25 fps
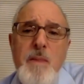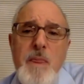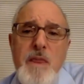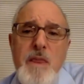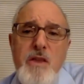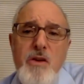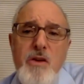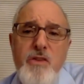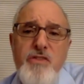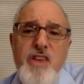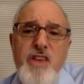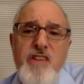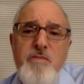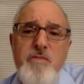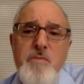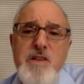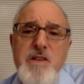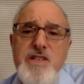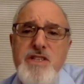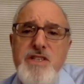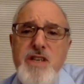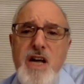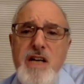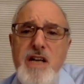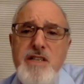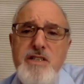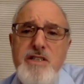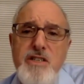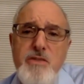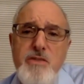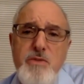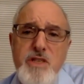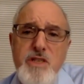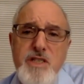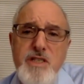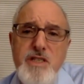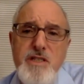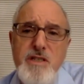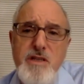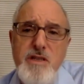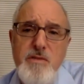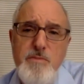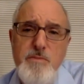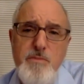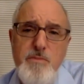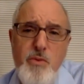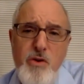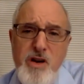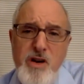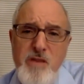Yosef Messas, who was
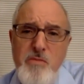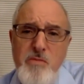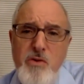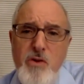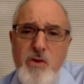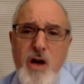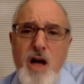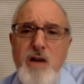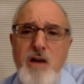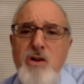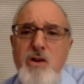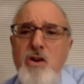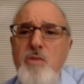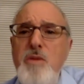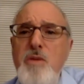born in Morocco,